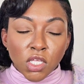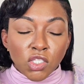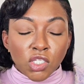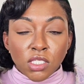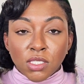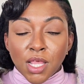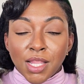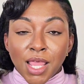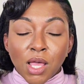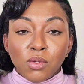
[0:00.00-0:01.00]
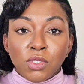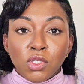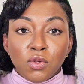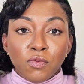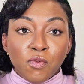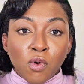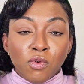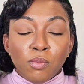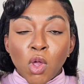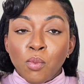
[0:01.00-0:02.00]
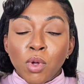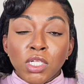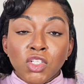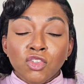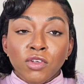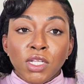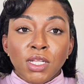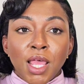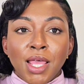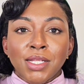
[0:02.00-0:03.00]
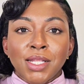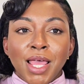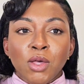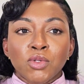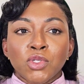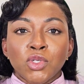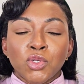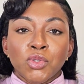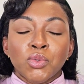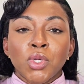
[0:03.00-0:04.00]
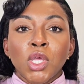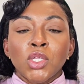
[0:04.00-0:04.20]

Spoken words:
It just allows for remote monitoring and allows you